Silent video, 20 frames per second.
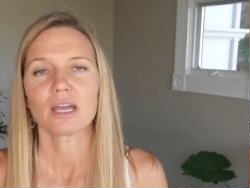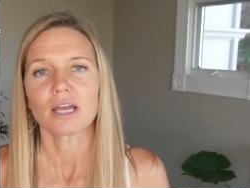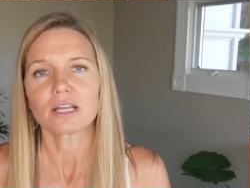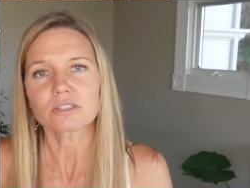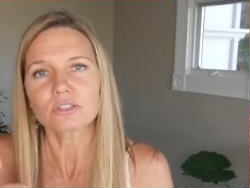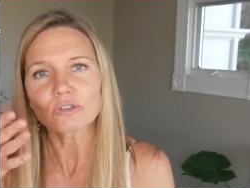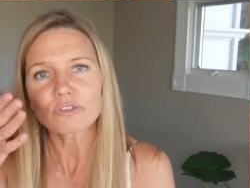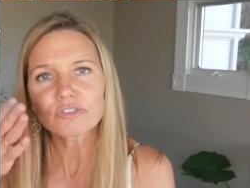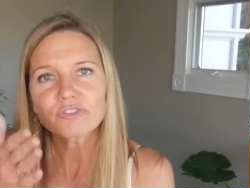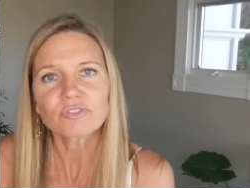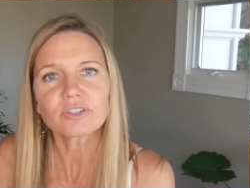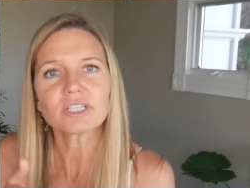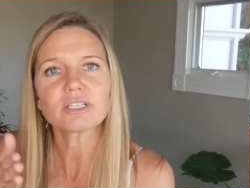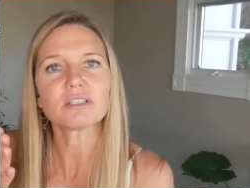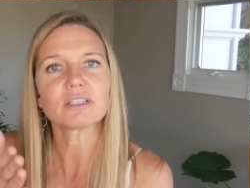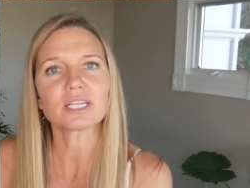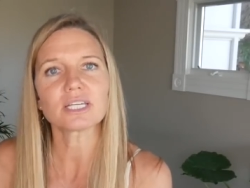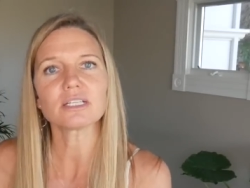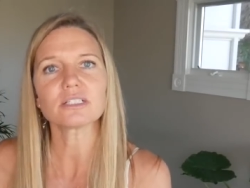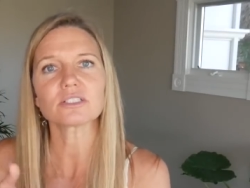And so
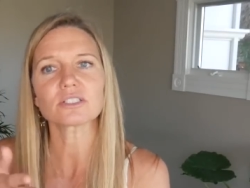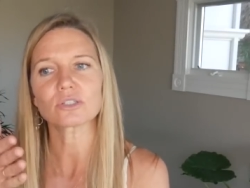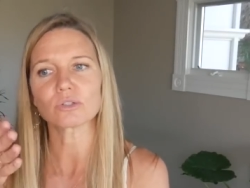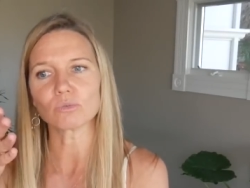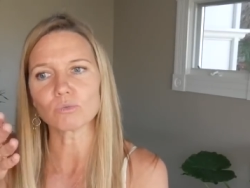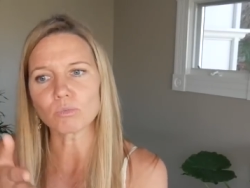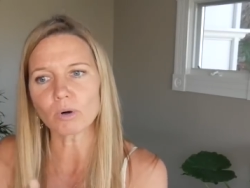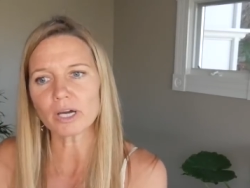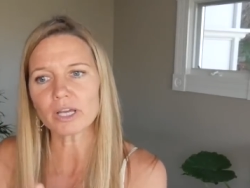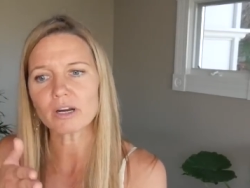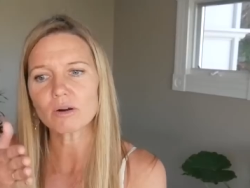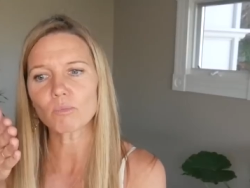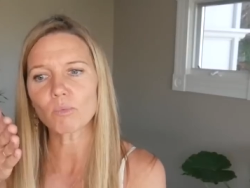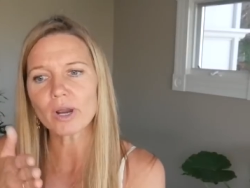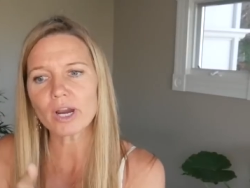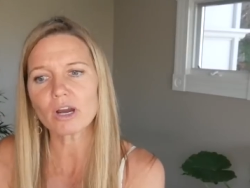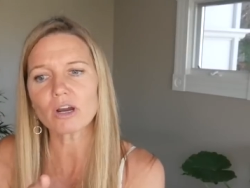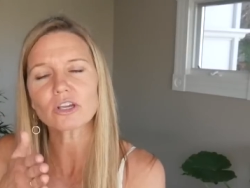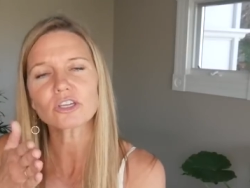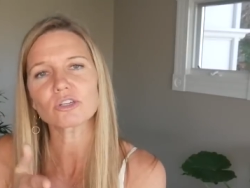feel into what
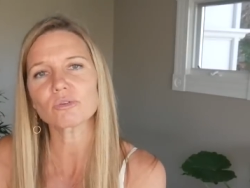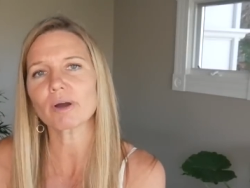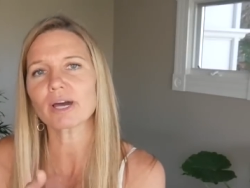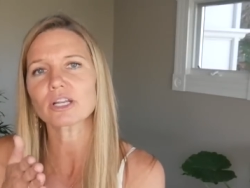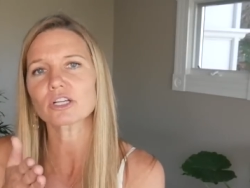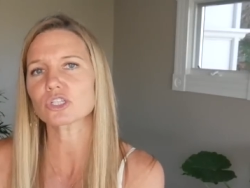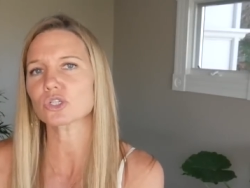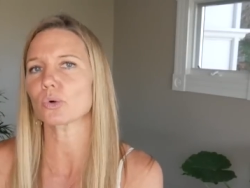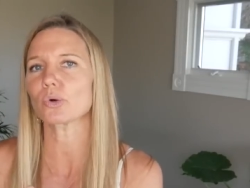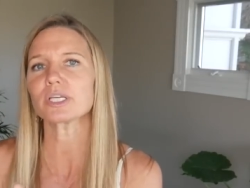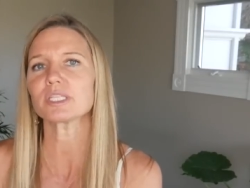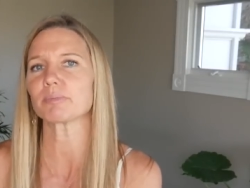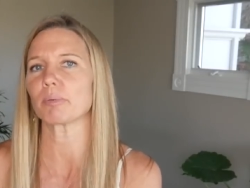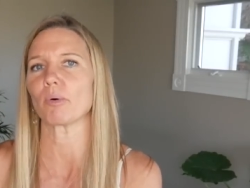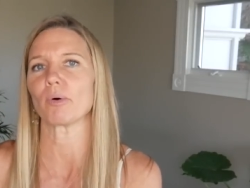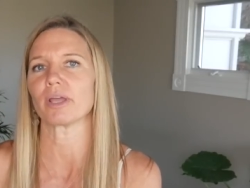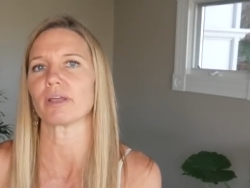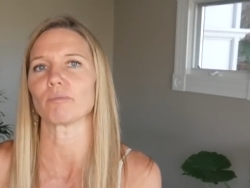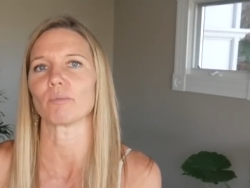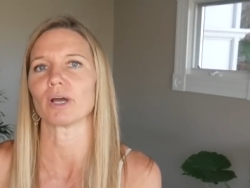where are you at a choice
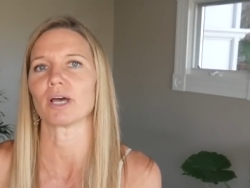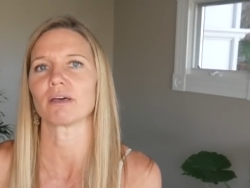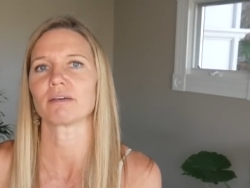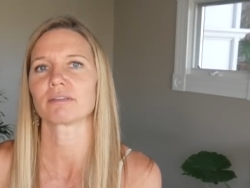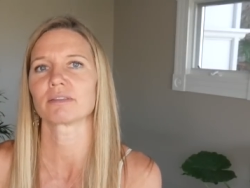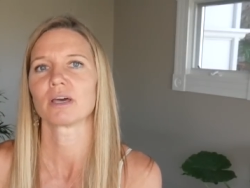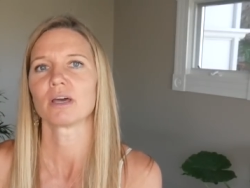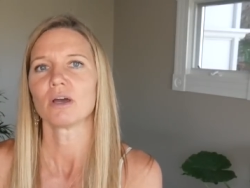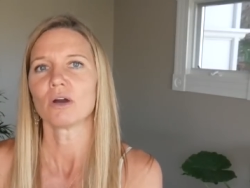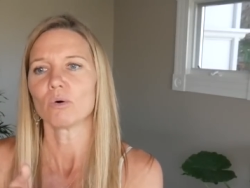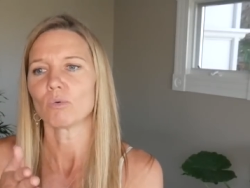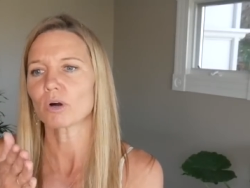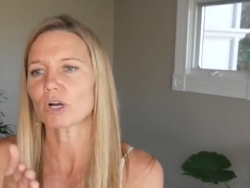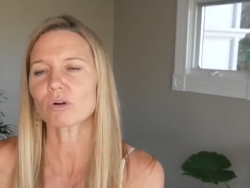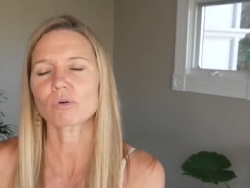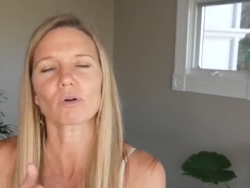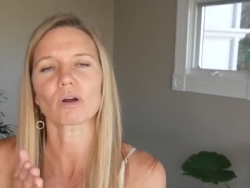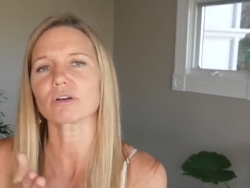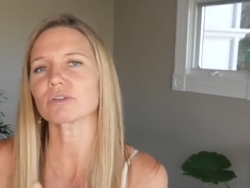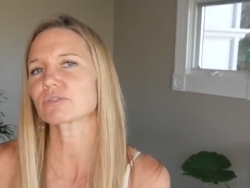point with? What
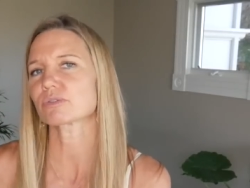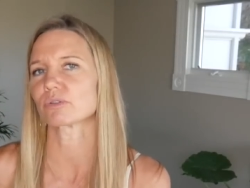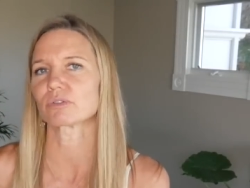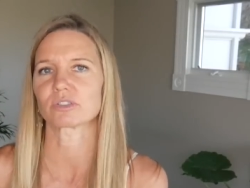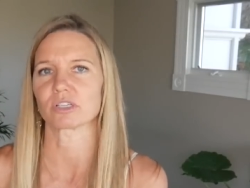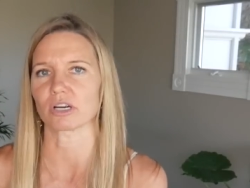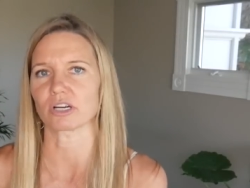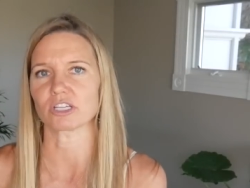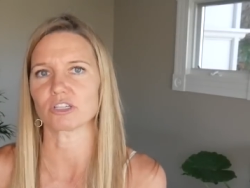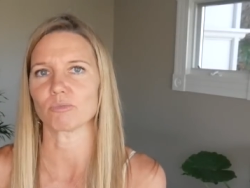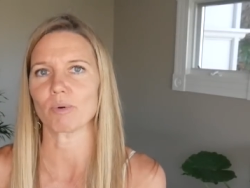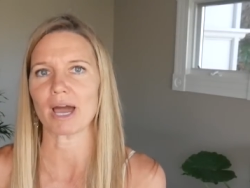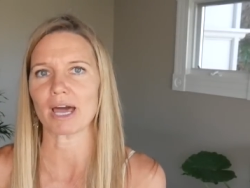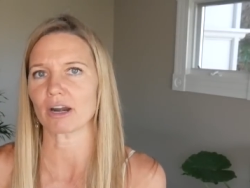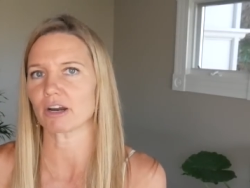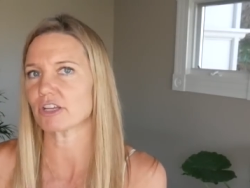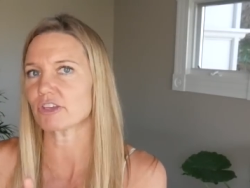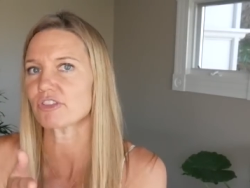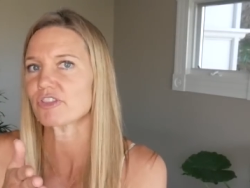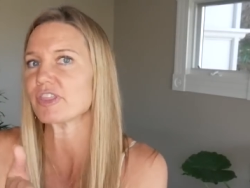crossroads are you at?
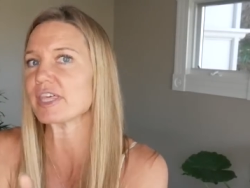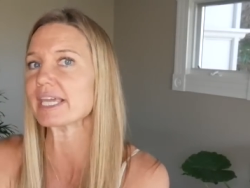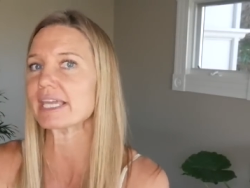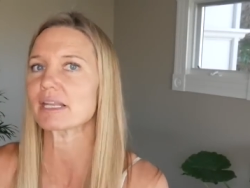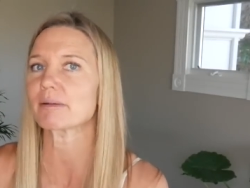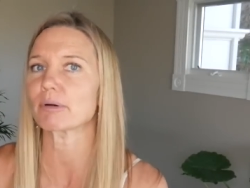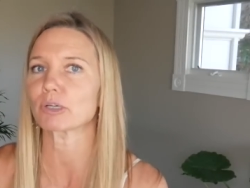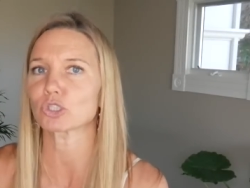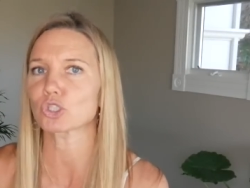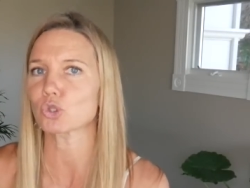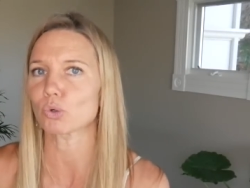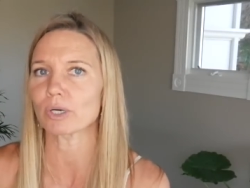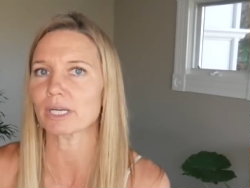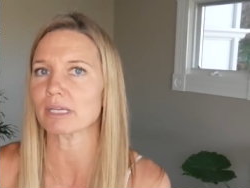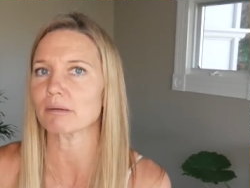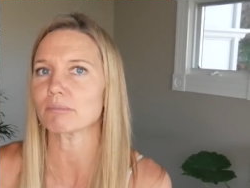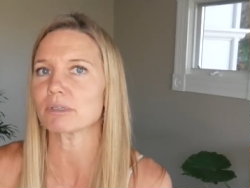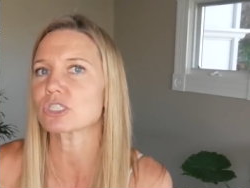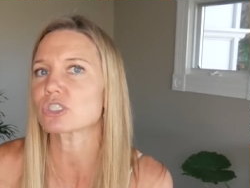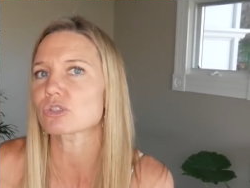Are you thinking about
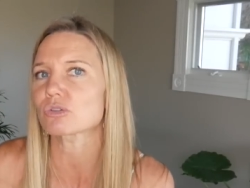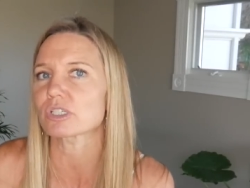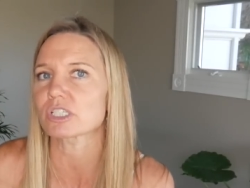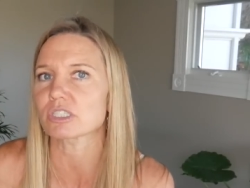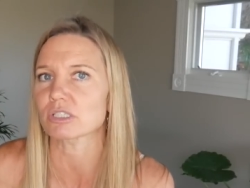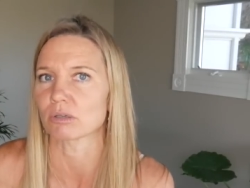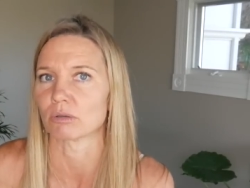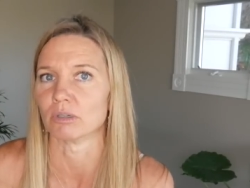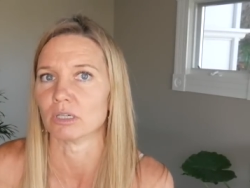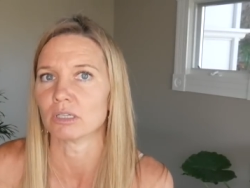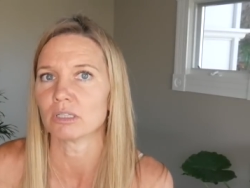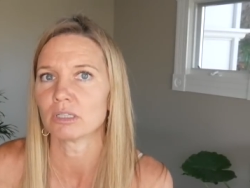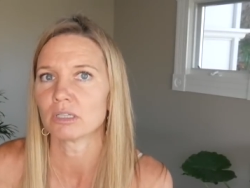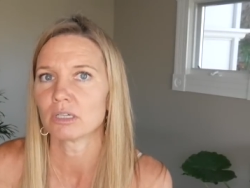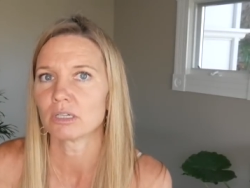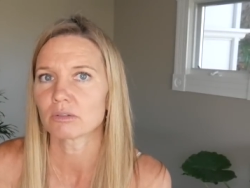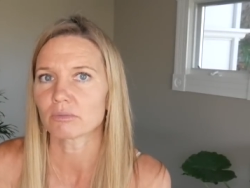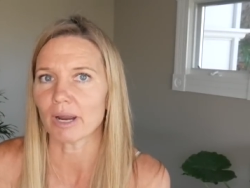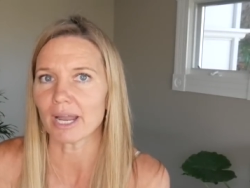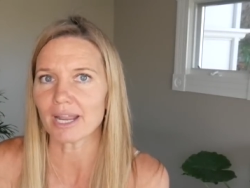joining mystery school?
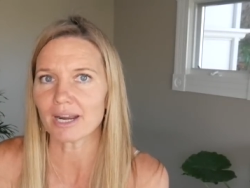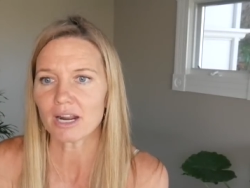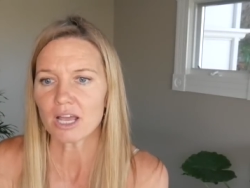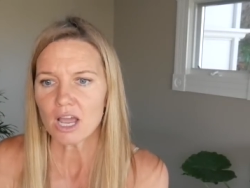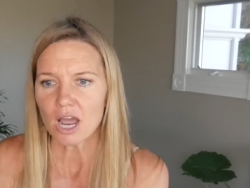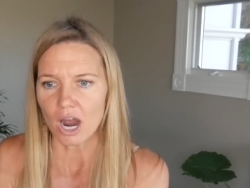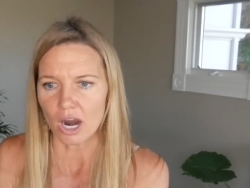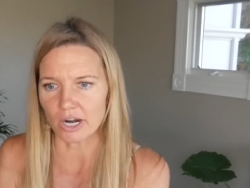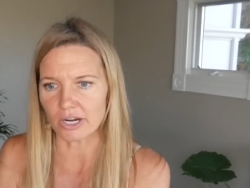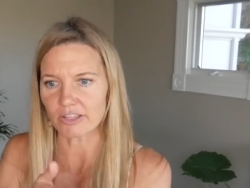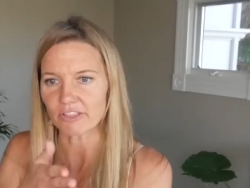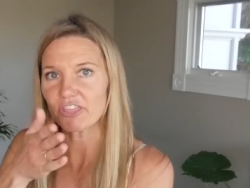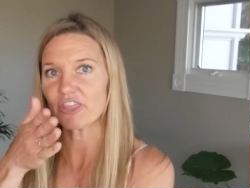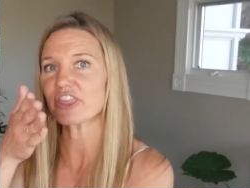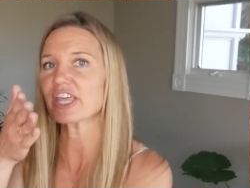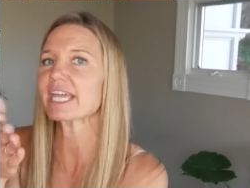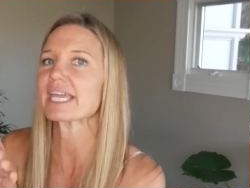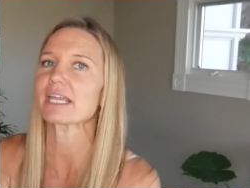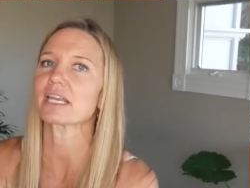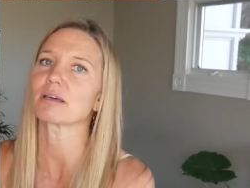right? Are you
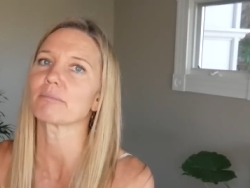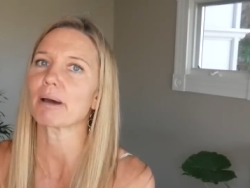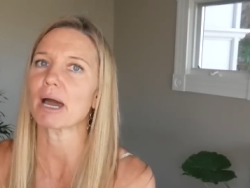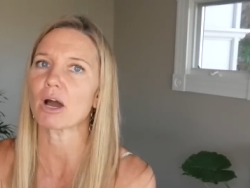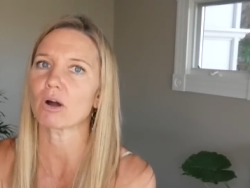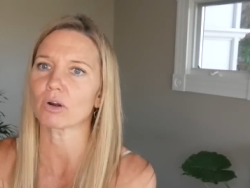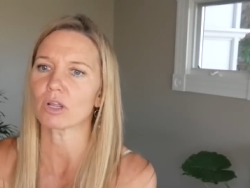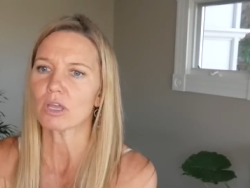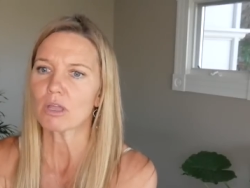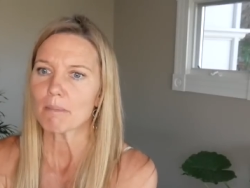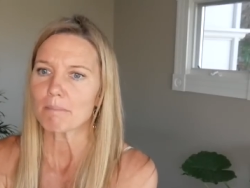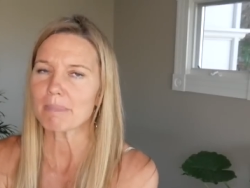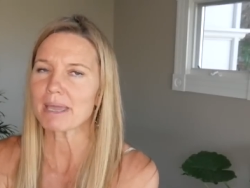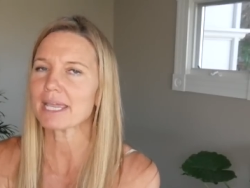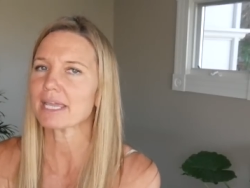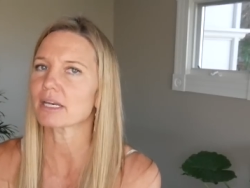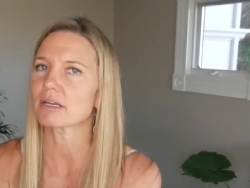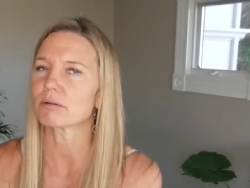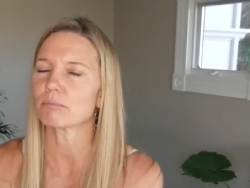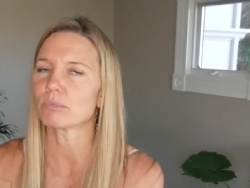thinking about
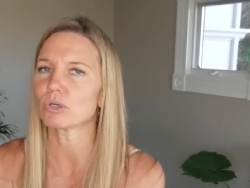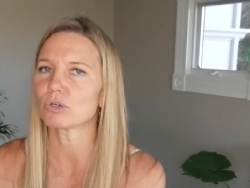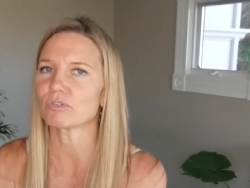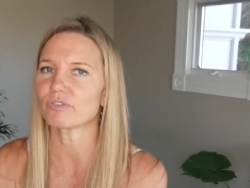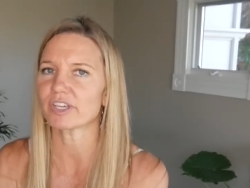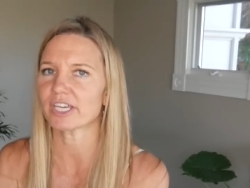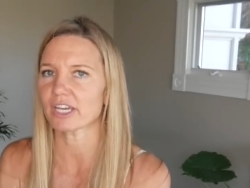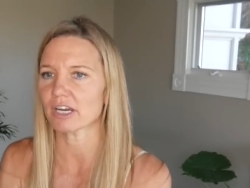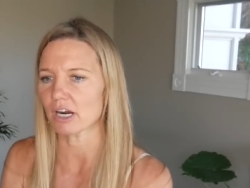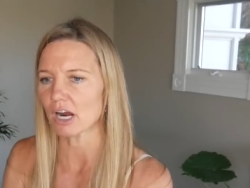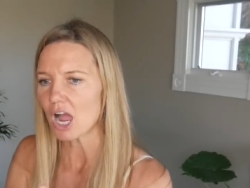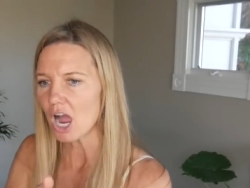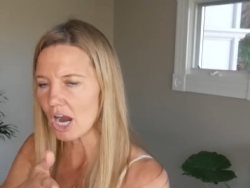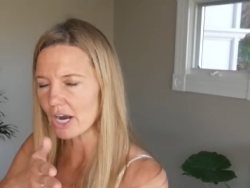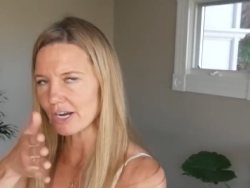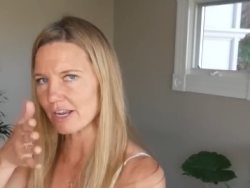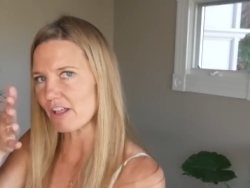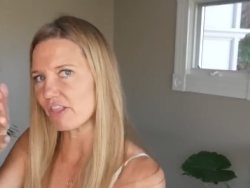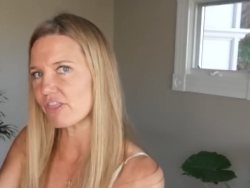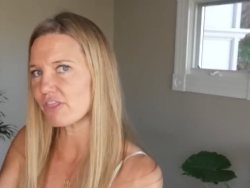making a move here?
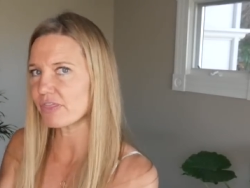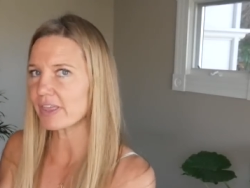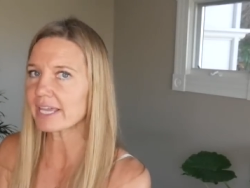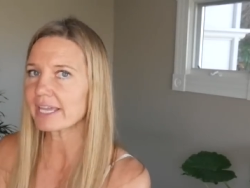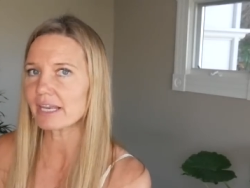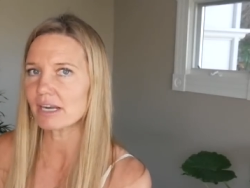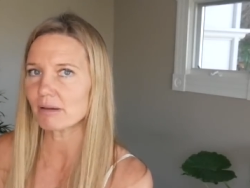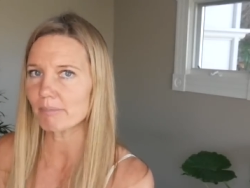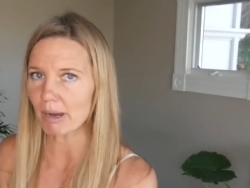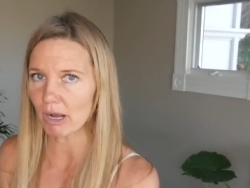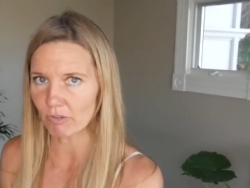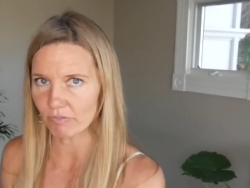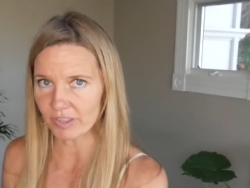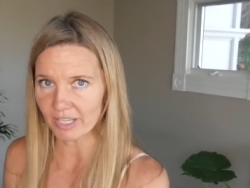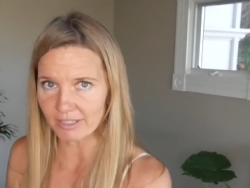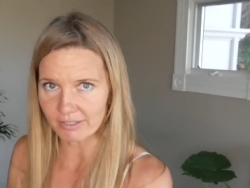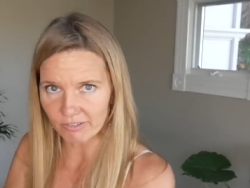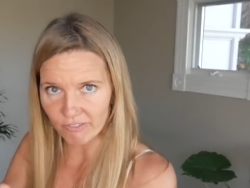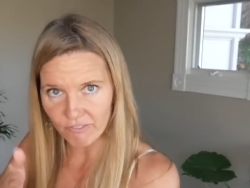Are you thinking about this?